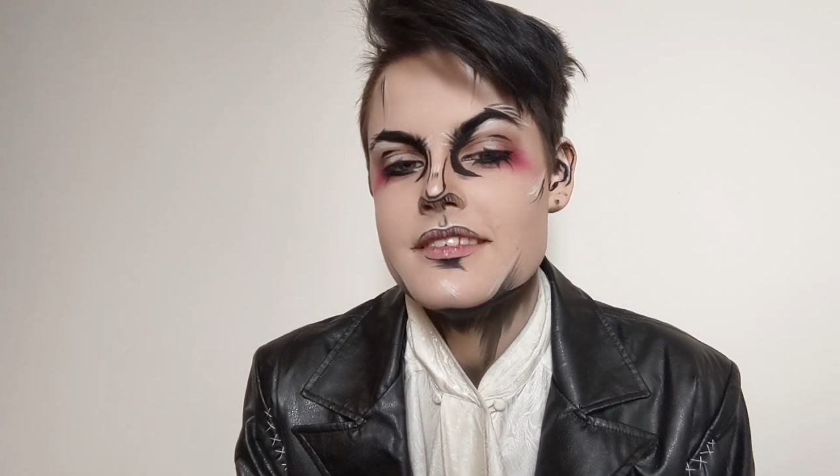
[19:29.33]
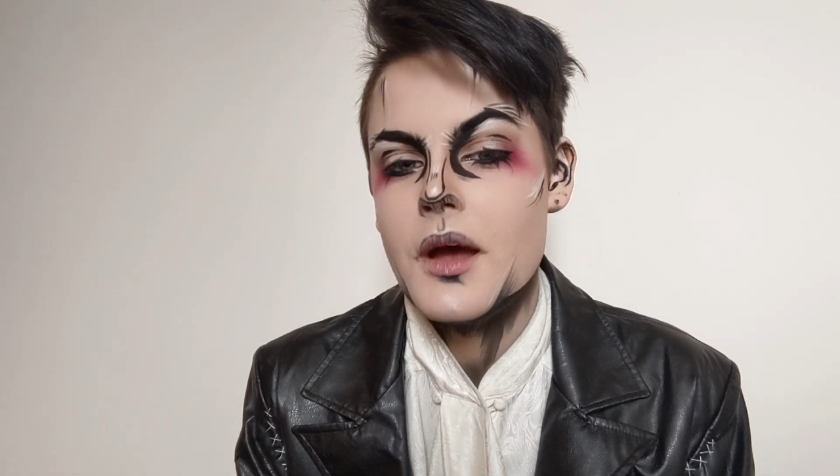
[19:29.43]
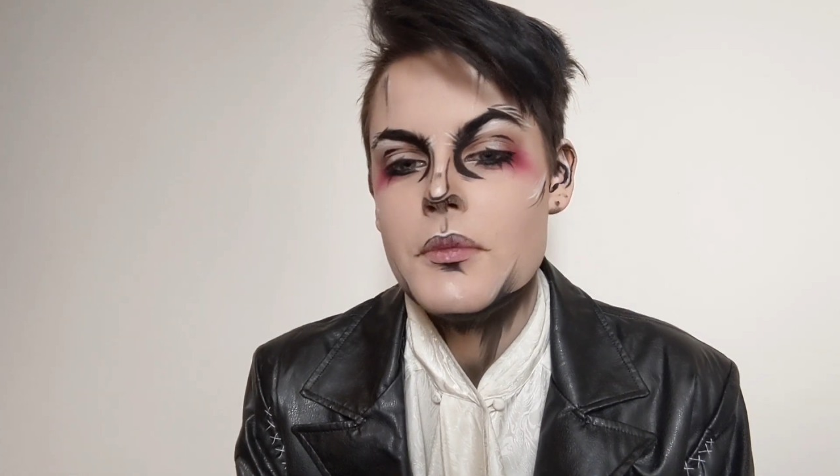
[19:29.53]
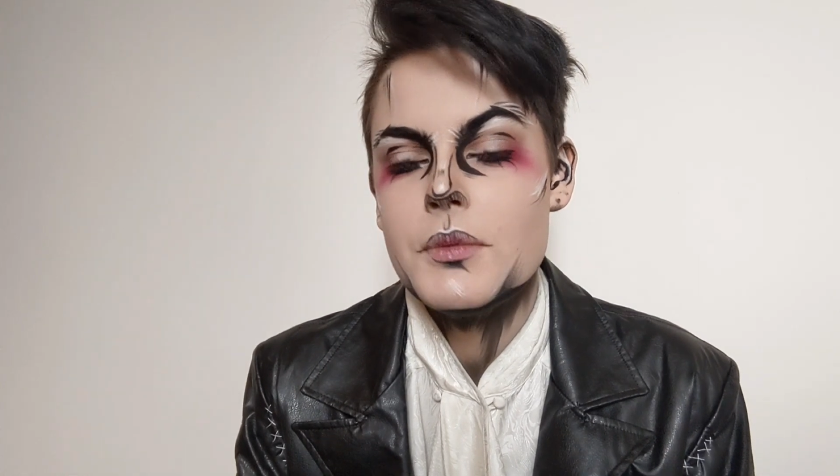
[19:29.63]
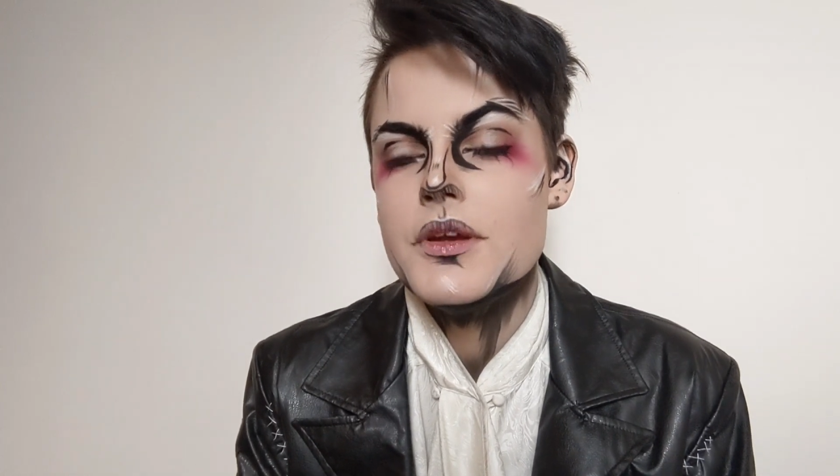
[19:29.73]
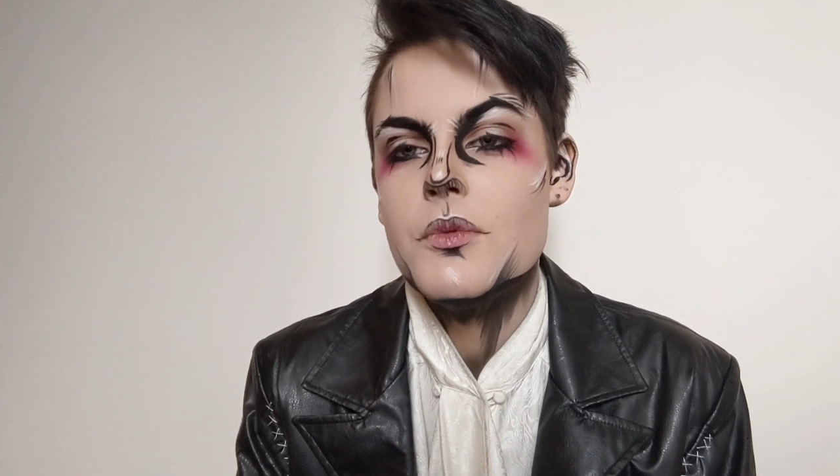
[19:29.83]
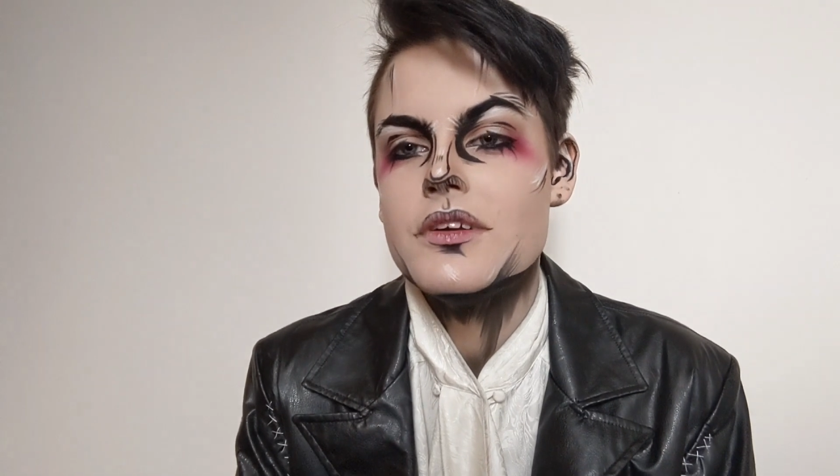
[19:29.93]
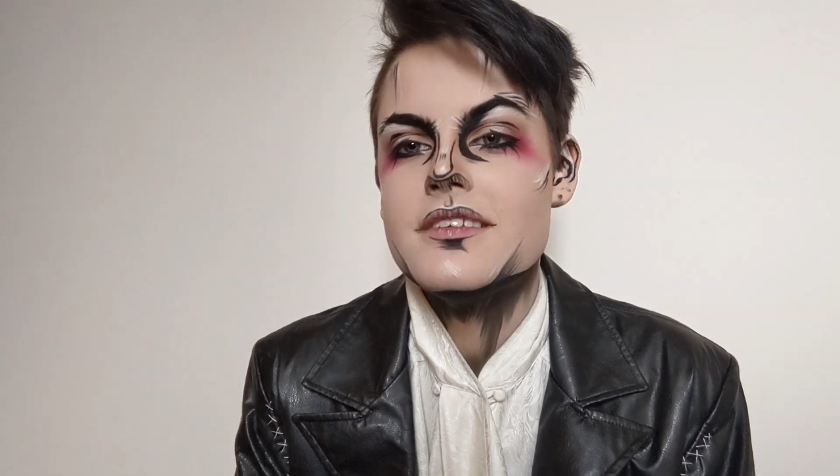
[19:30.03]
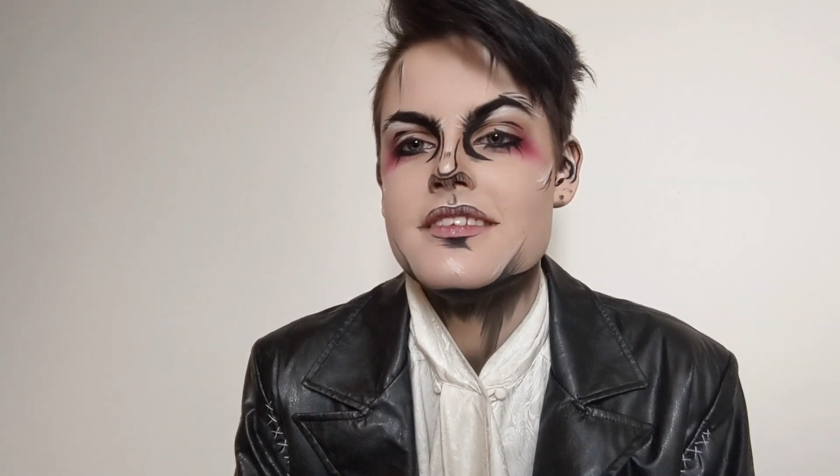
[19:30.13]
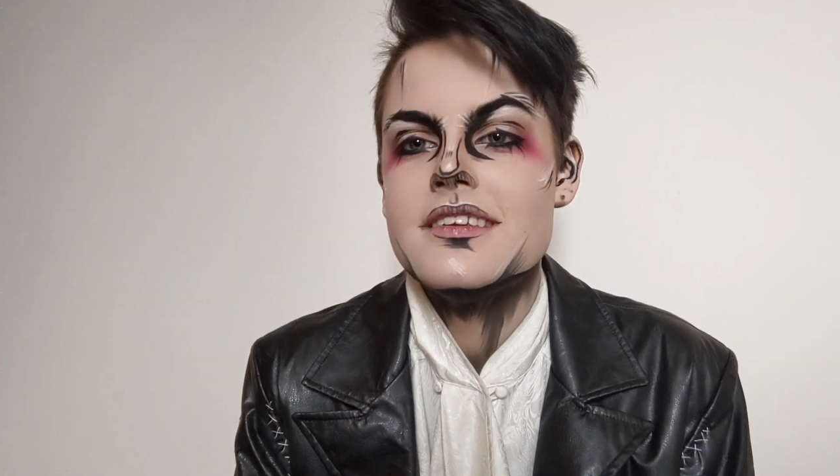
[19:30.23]
Tell me what you
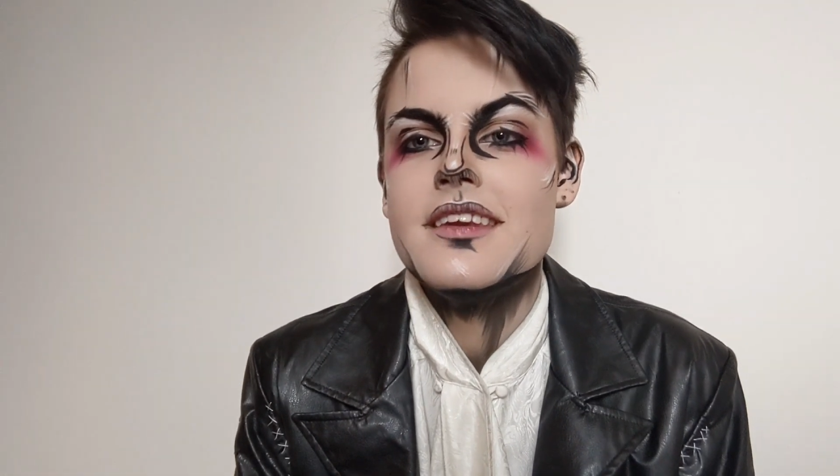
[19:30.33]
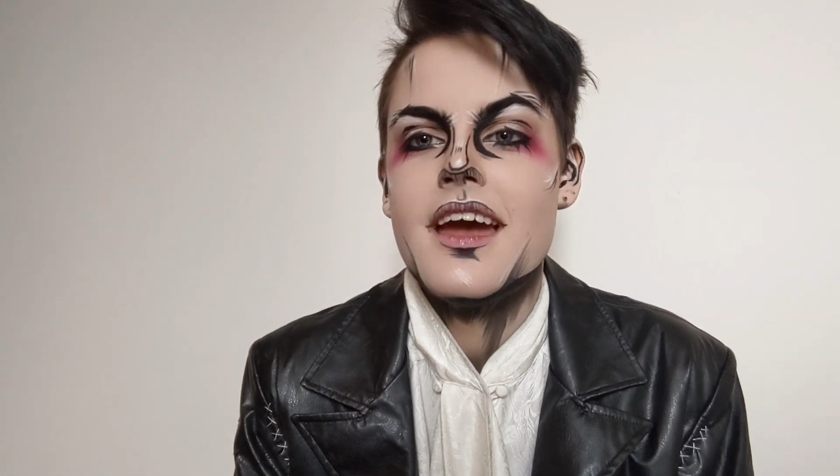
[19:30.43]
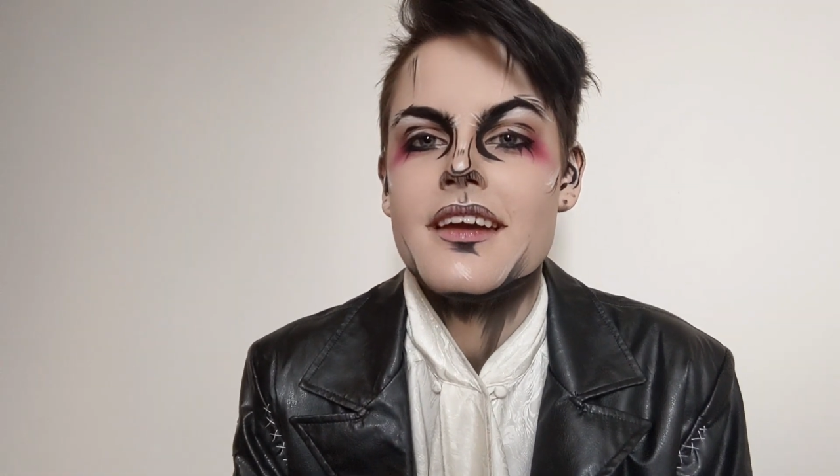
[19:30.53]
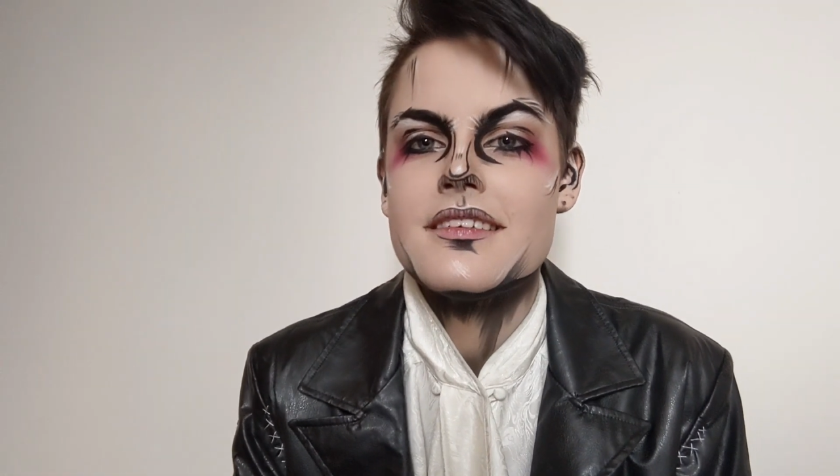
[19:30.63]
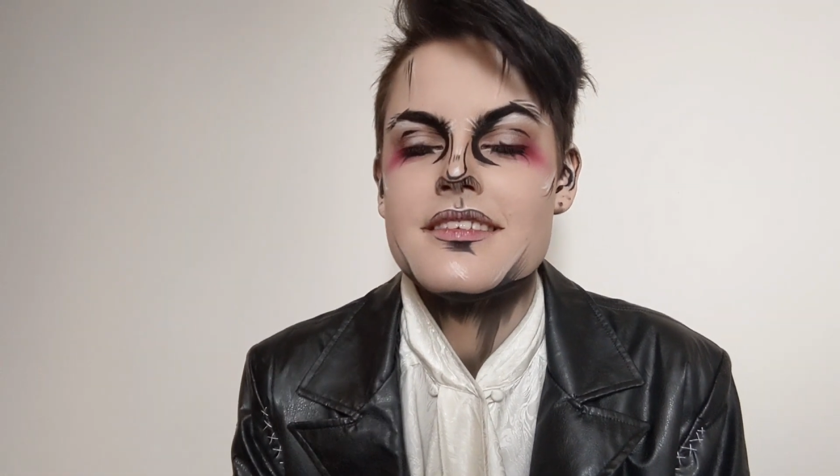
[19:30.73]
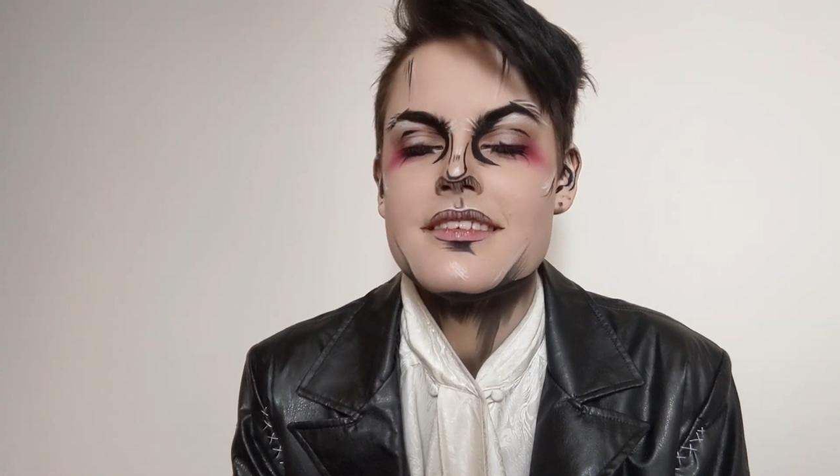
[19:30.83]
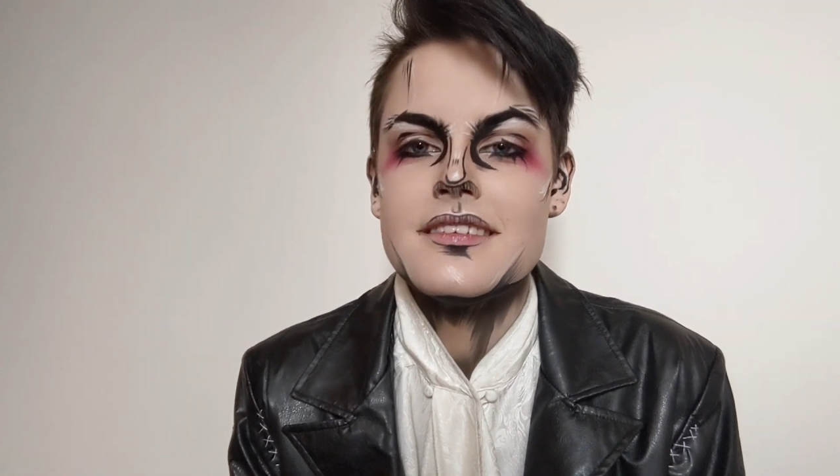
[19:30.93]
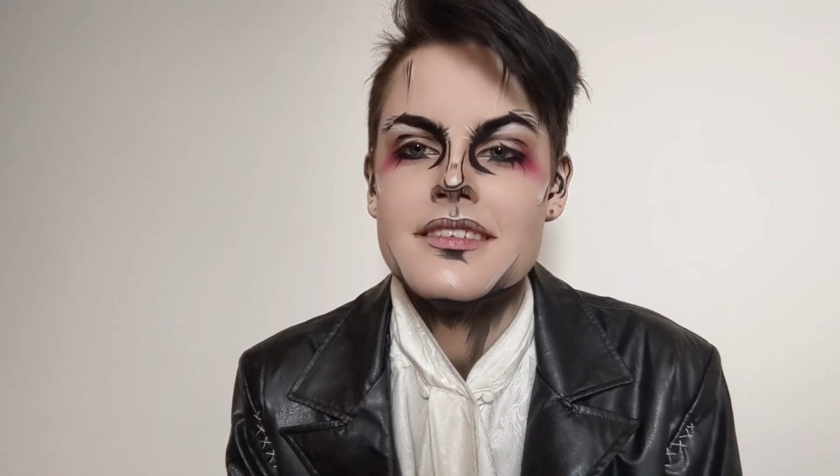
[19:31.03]
want to see next.